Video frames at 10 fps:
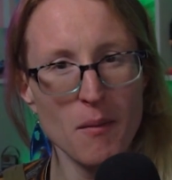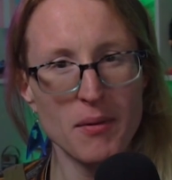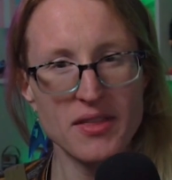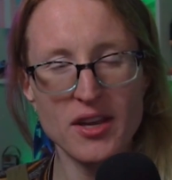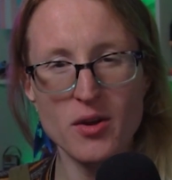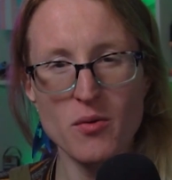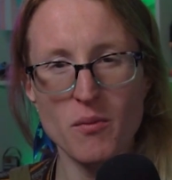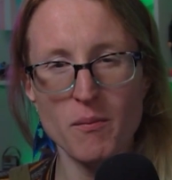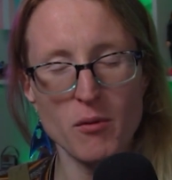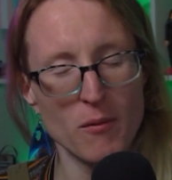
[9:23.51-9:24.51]
But then you
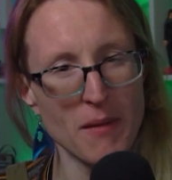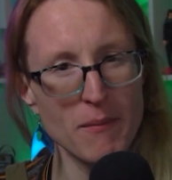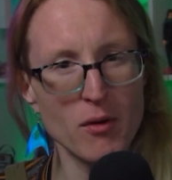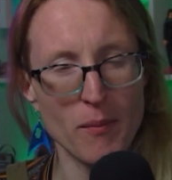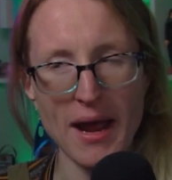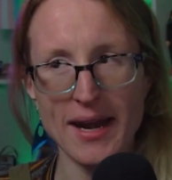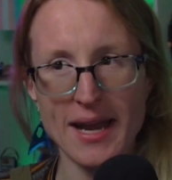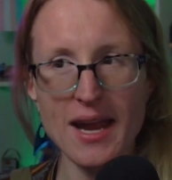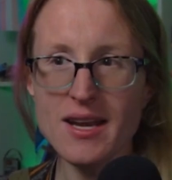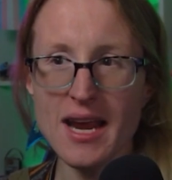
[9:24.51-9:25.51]
remember back in
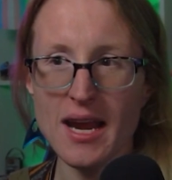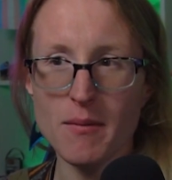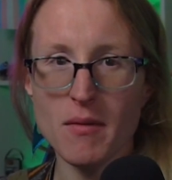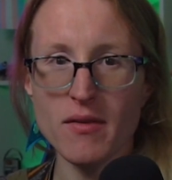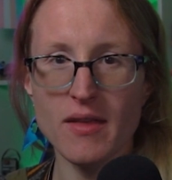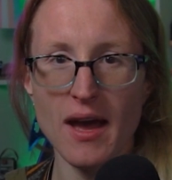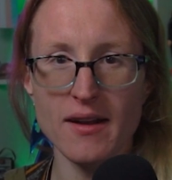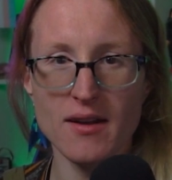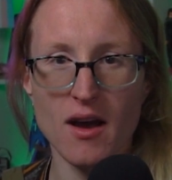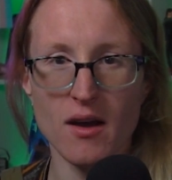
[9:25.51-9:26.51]
Endgame
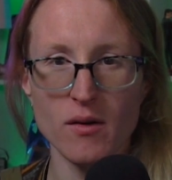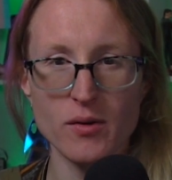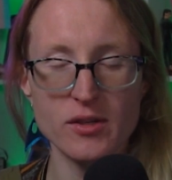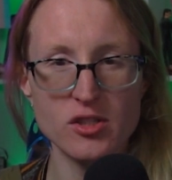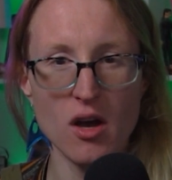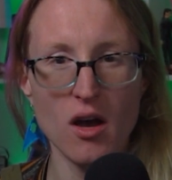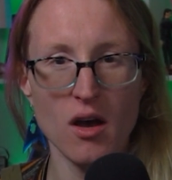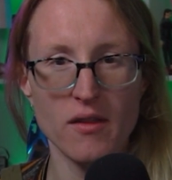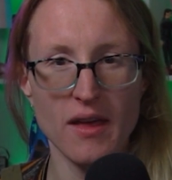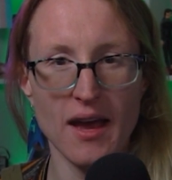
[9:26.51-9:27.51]
that you
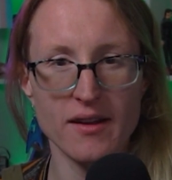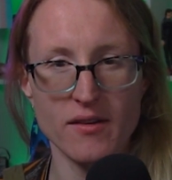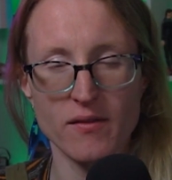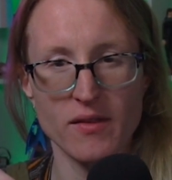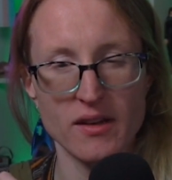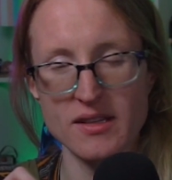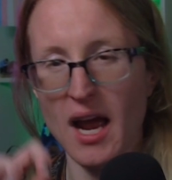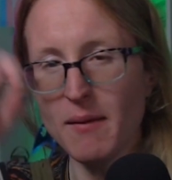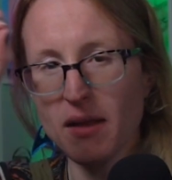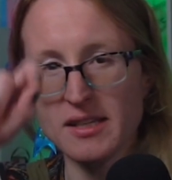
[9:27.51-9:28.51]
saw that the
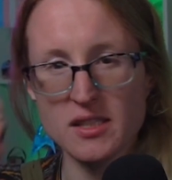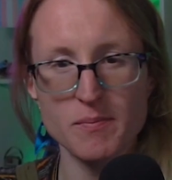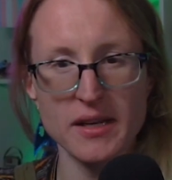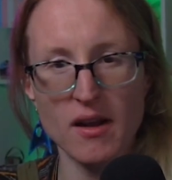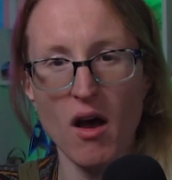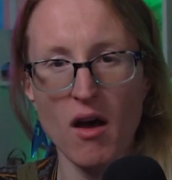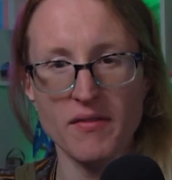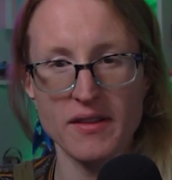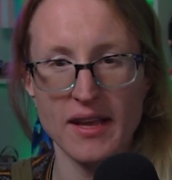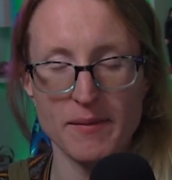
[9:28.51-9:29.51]
timeline split
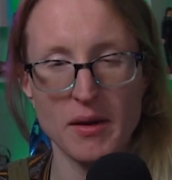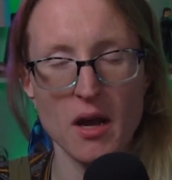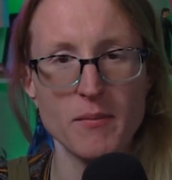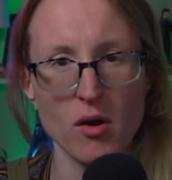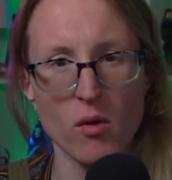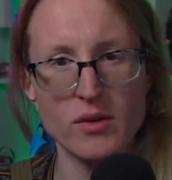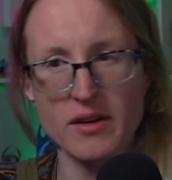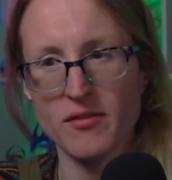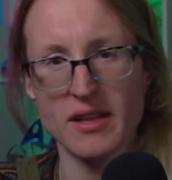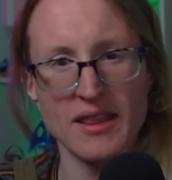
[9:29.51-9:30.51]
off and like become their own
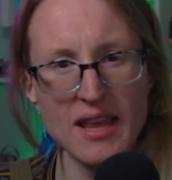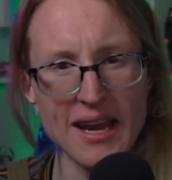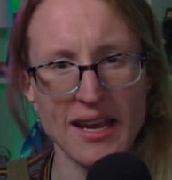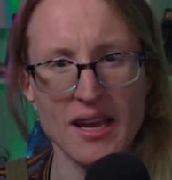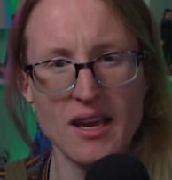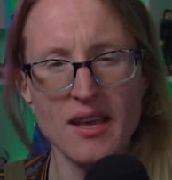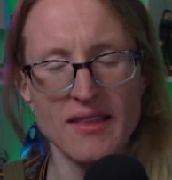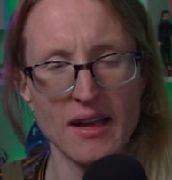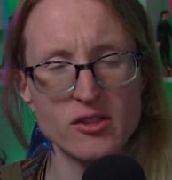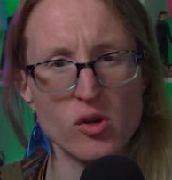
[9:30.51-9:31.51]
different thing.
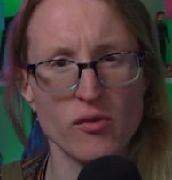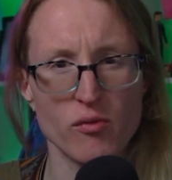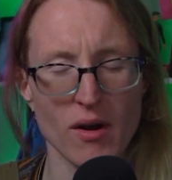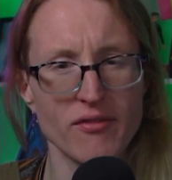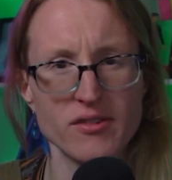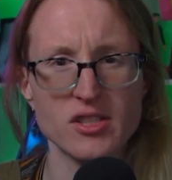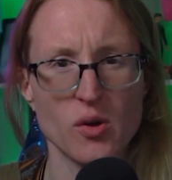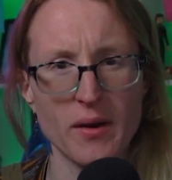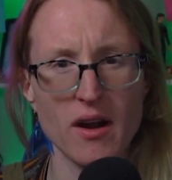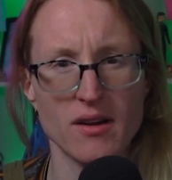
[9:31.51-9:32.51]
That sort of reference
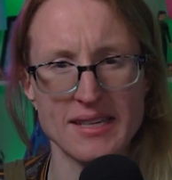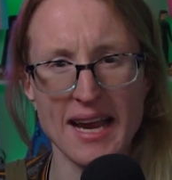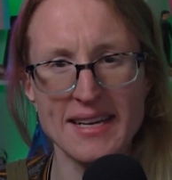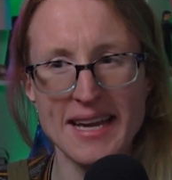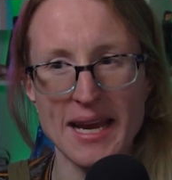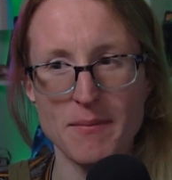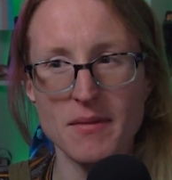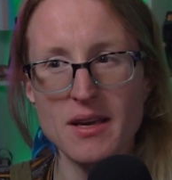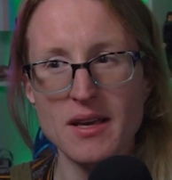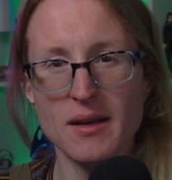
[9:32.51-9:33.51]
going on in Endgame.